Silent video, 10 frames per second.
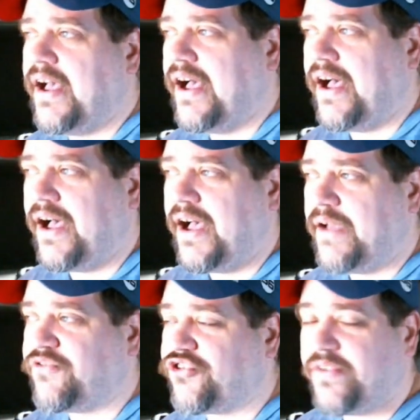Uh,
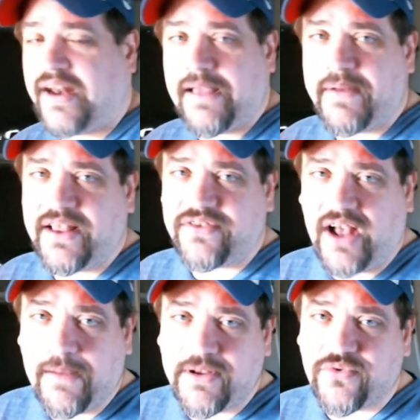I'm sure that M&S
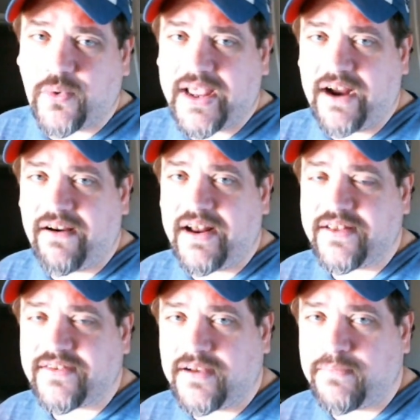Hobbies will carry it
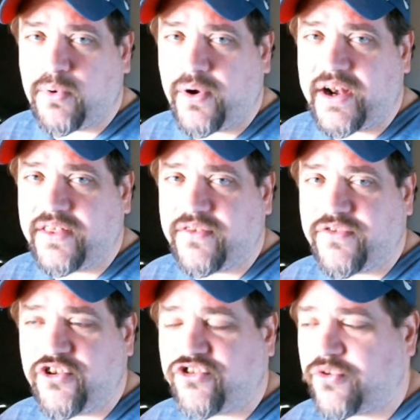at some point in the
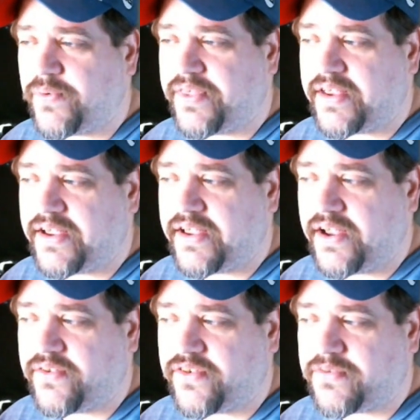future when the you
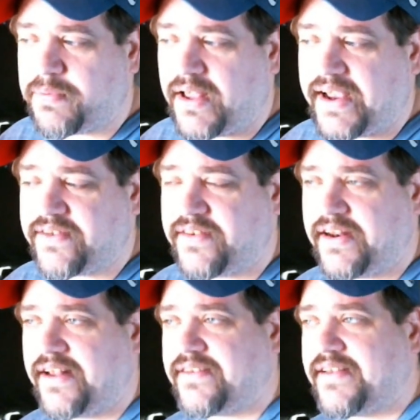know the supply gets to the
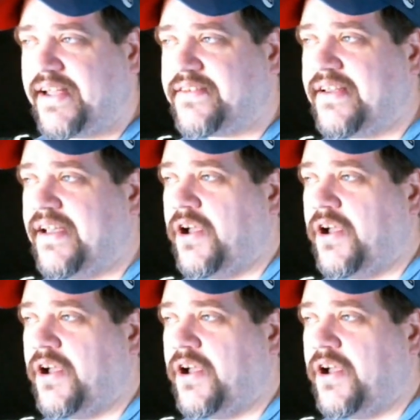United States.